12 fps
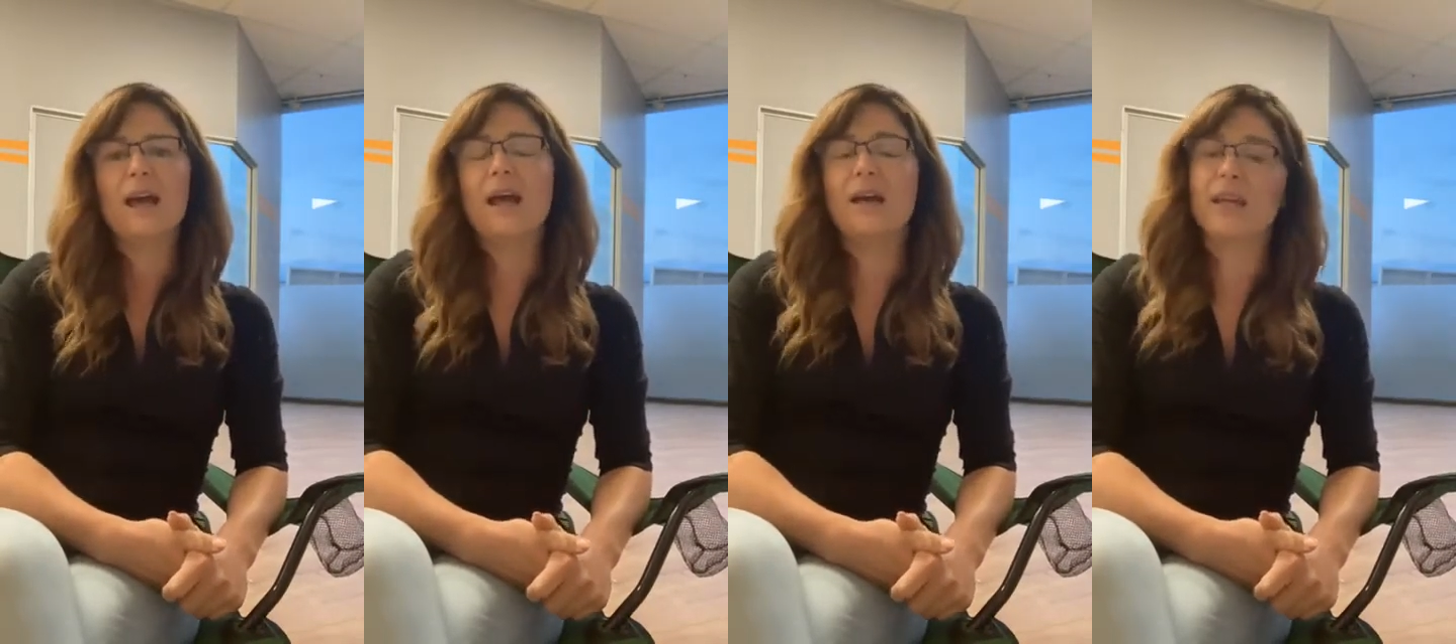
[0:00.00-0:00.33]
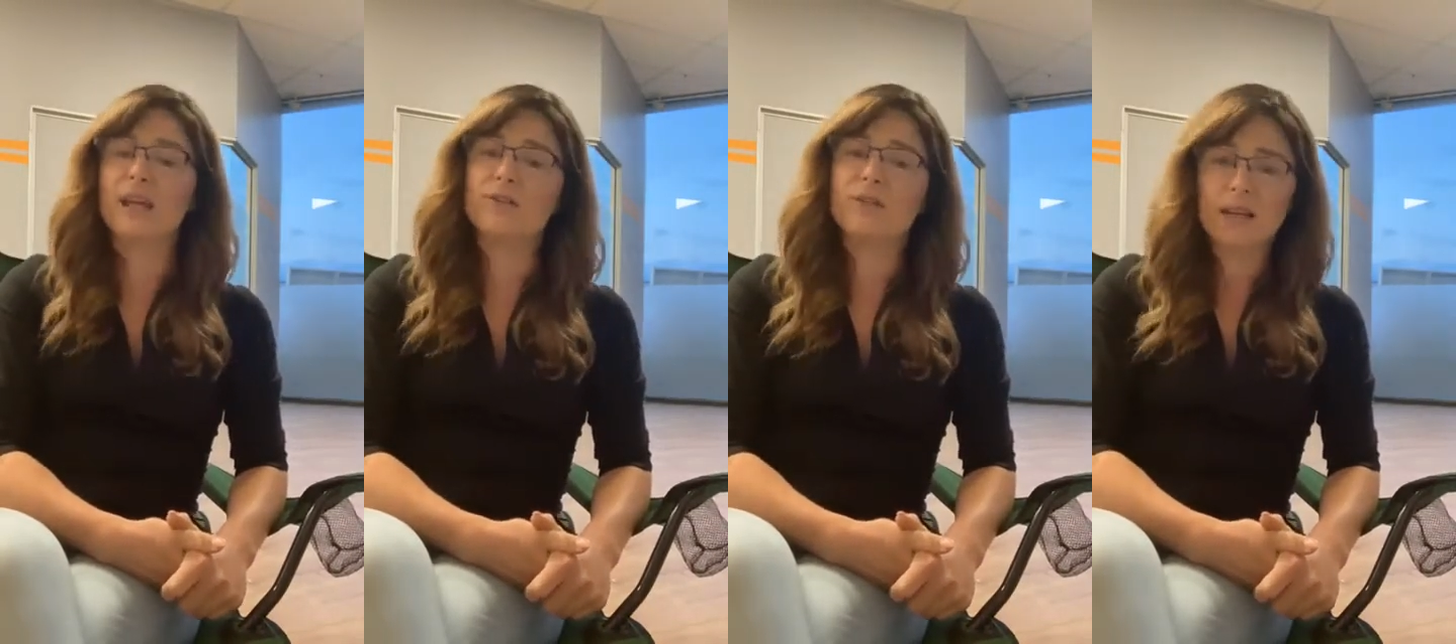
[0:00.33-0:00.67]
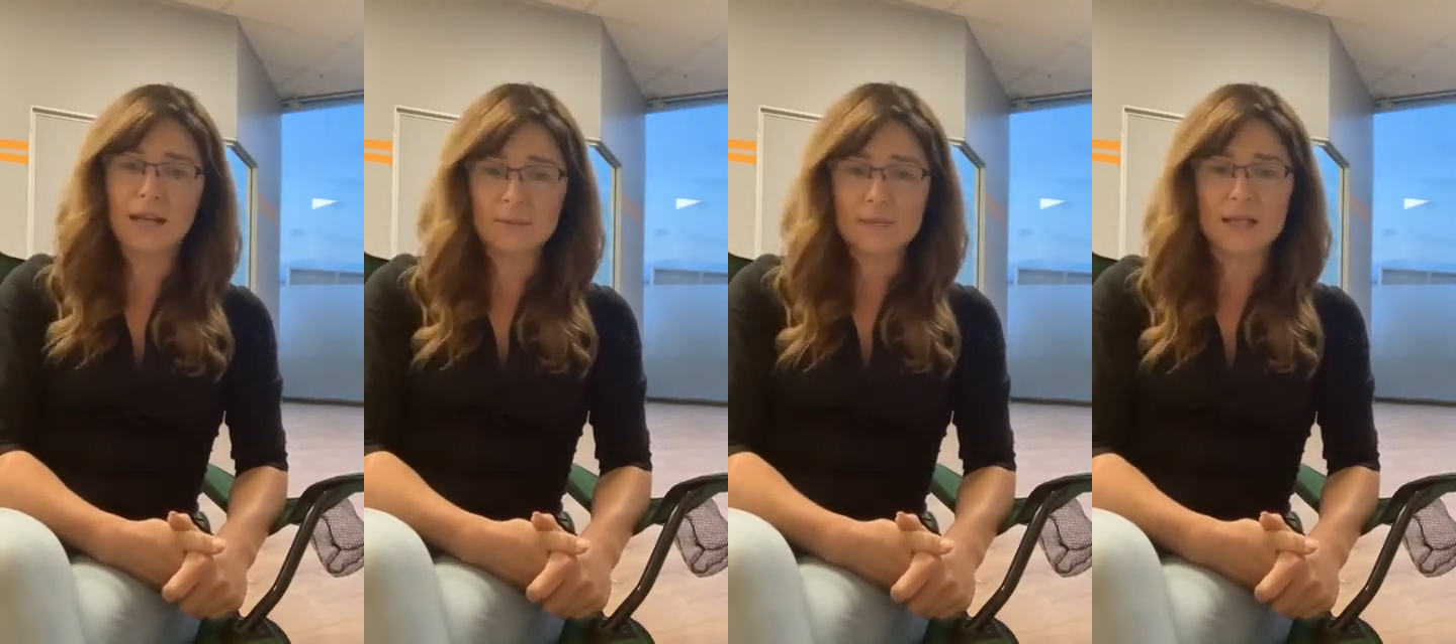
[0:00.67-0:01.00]
and they get
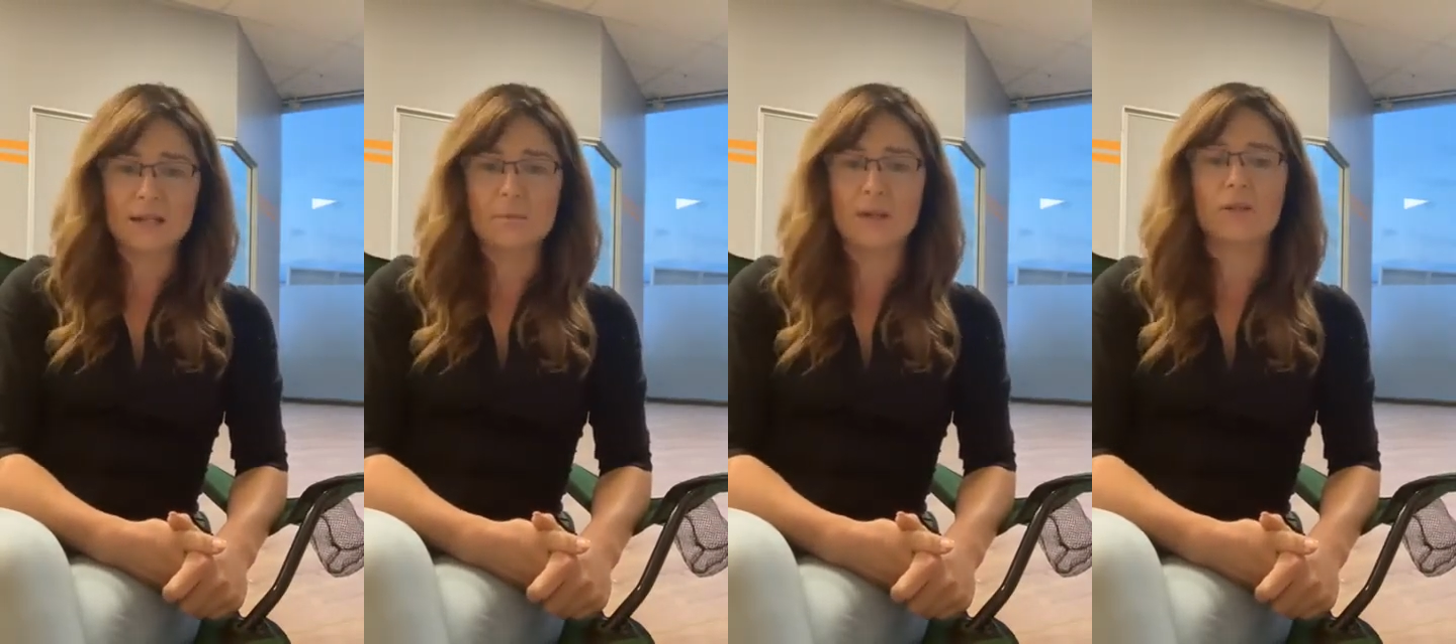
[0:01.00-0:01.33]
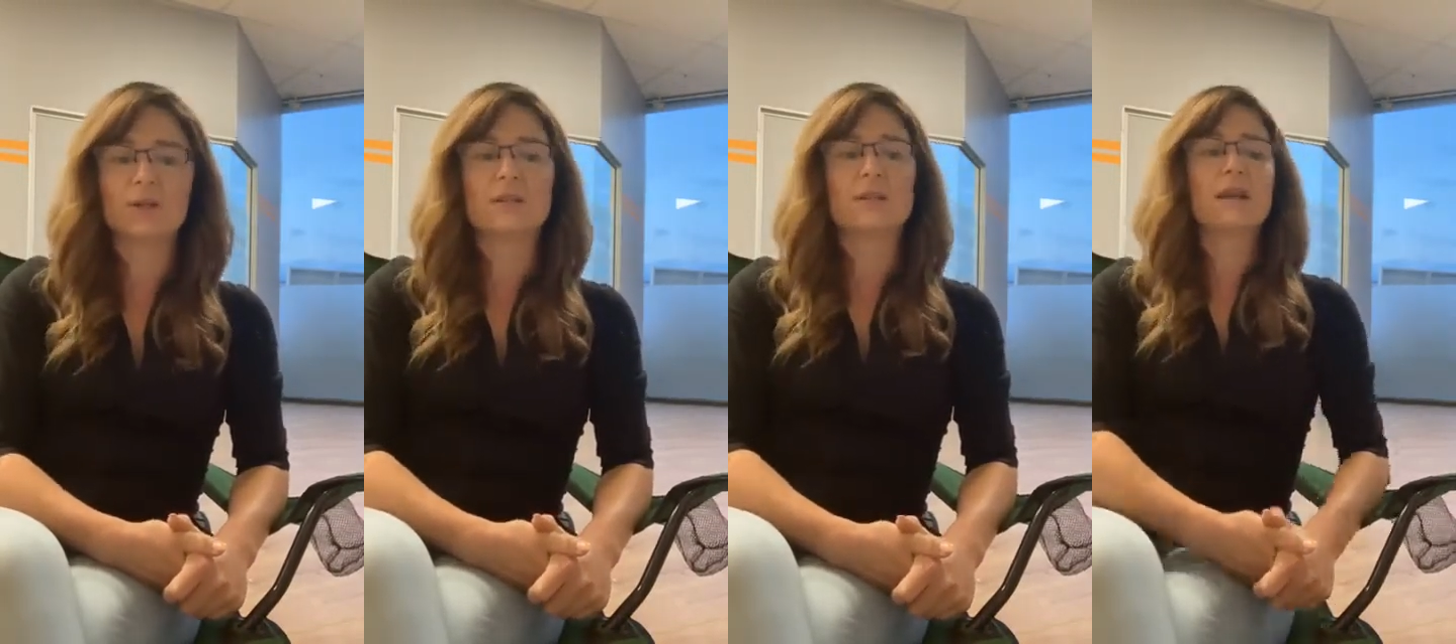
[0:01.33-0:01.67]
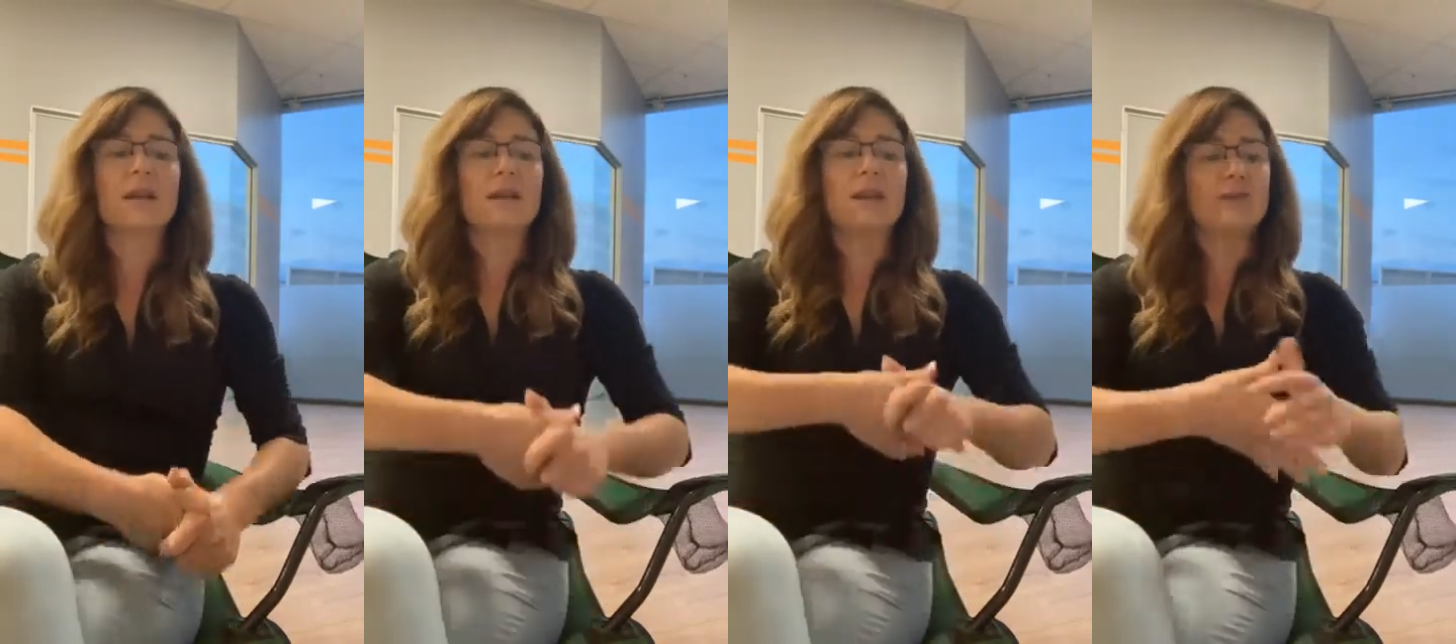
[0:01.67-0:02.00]
really upset because
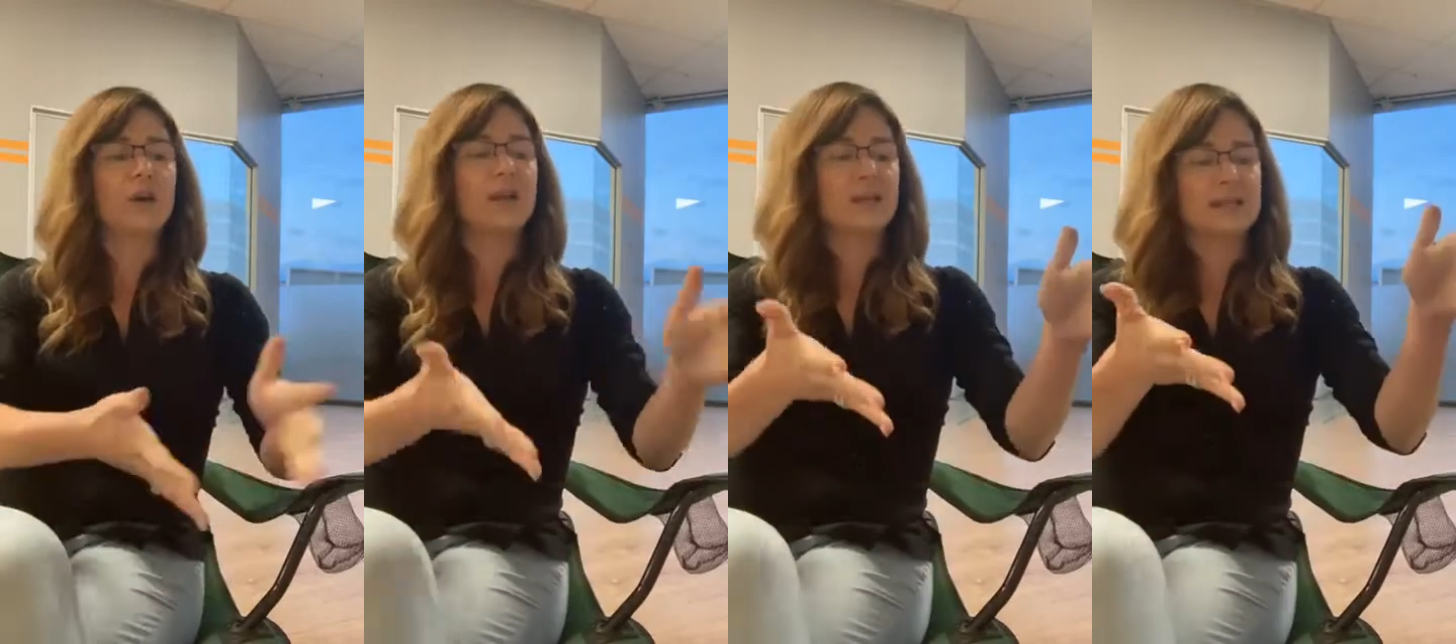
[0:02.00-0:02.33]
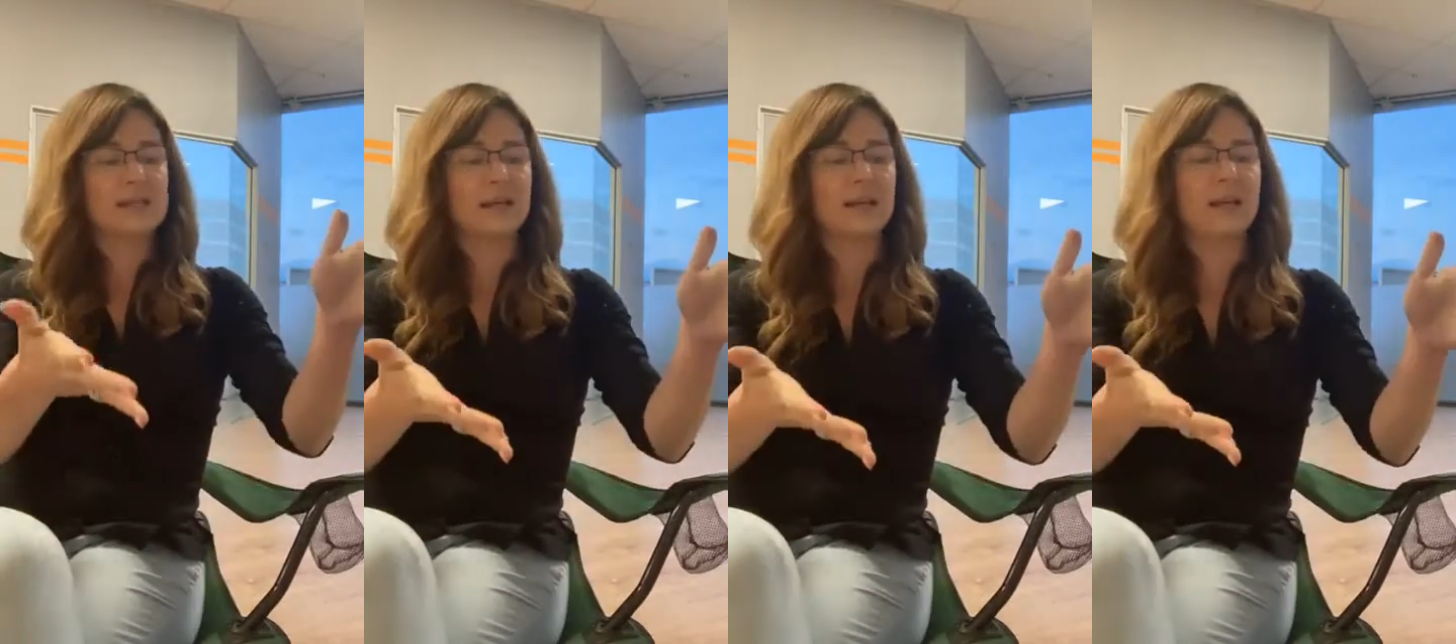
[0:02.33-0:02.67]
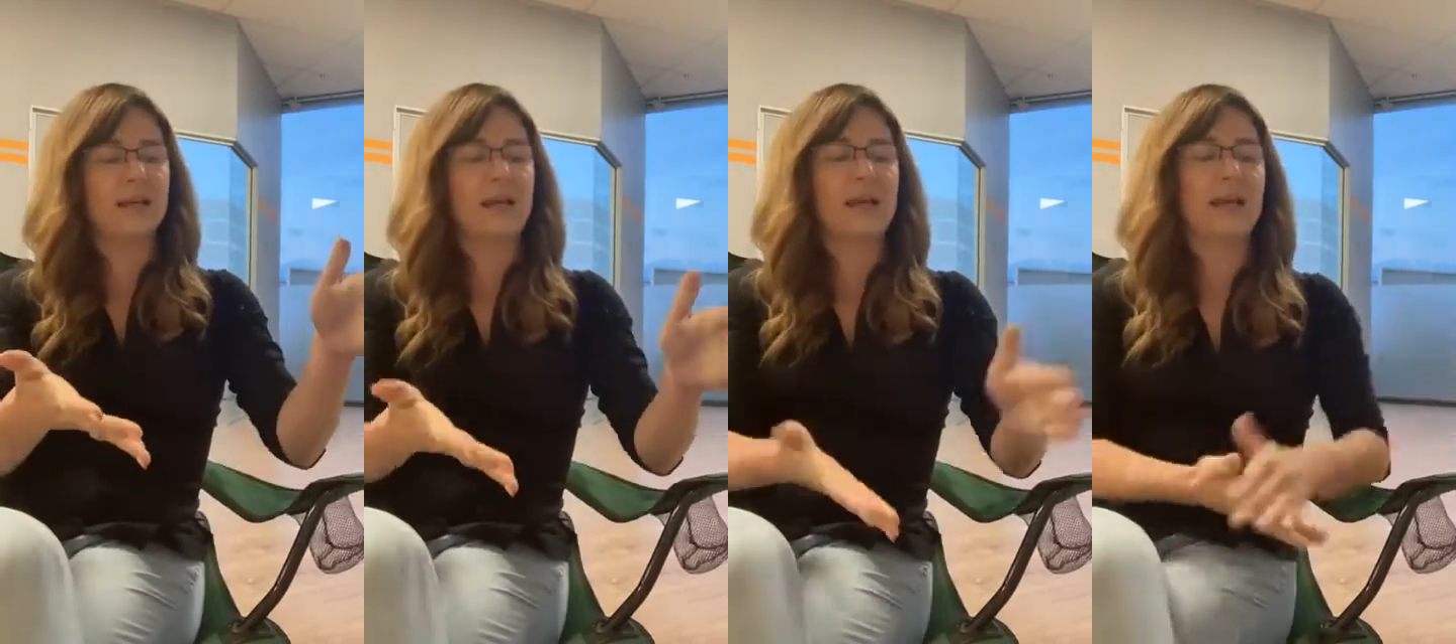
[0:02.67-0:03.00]
they've gone
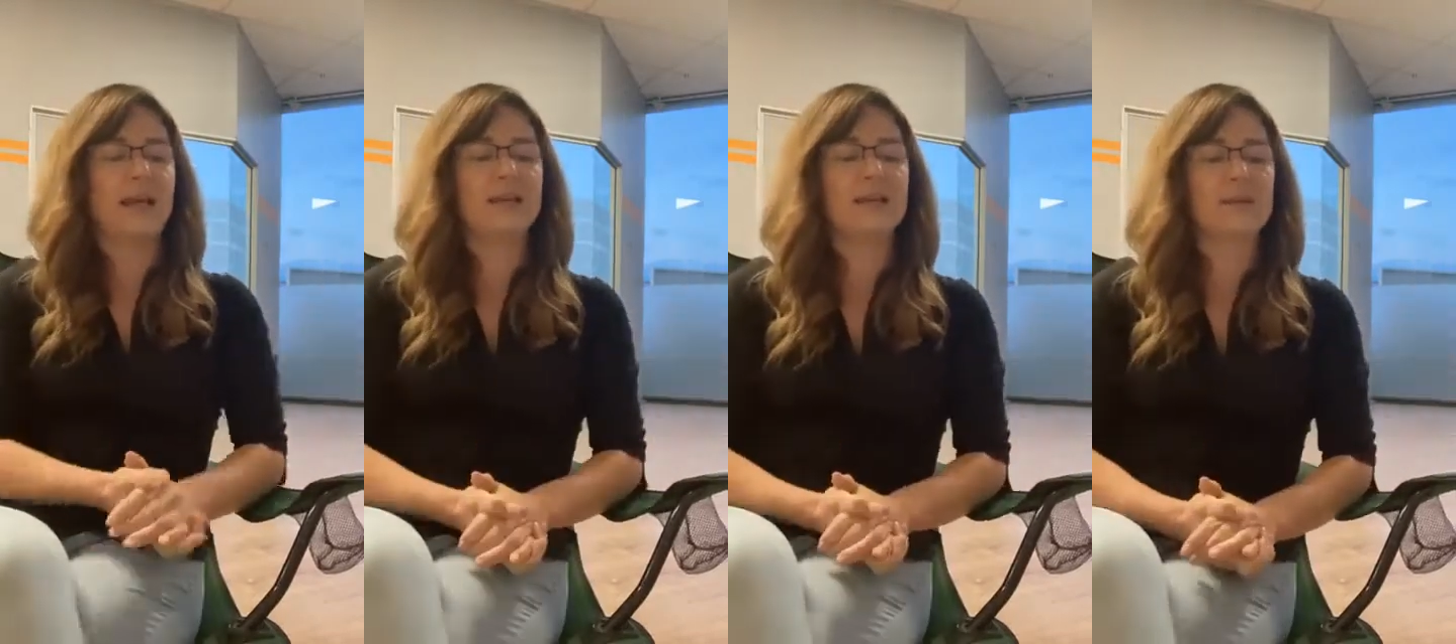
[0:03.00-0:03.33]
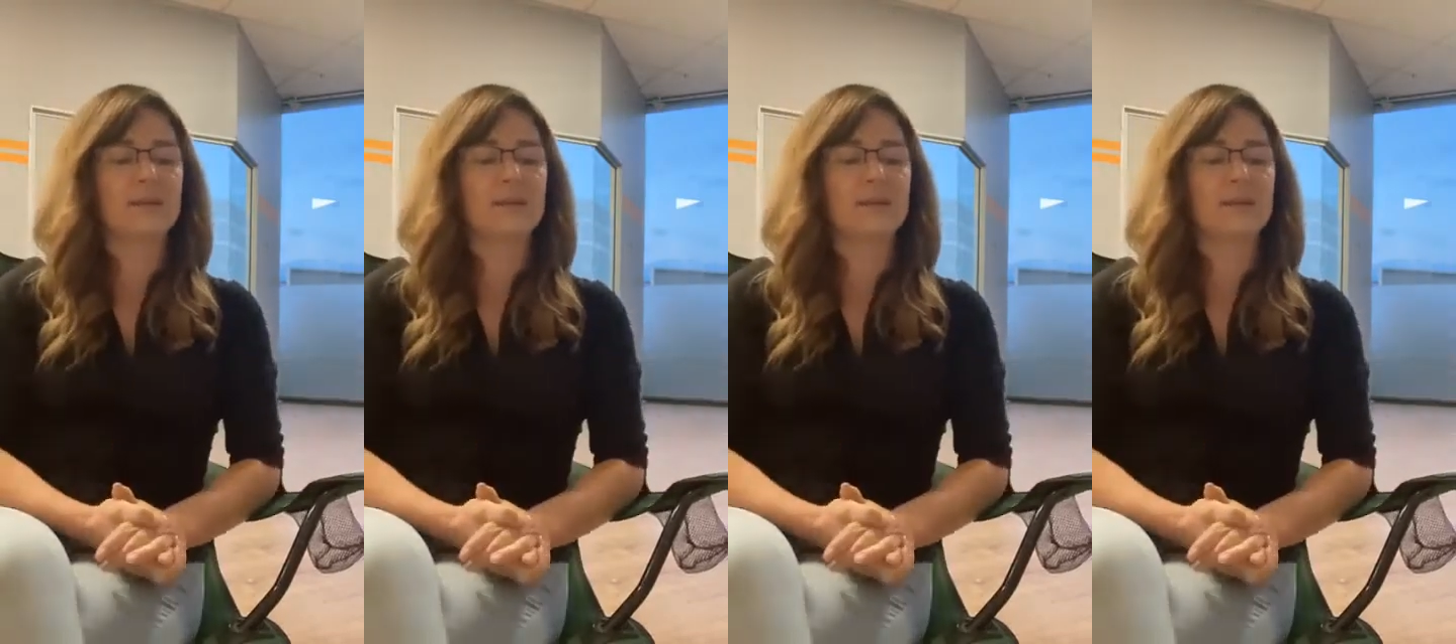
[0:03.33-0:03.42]
outside and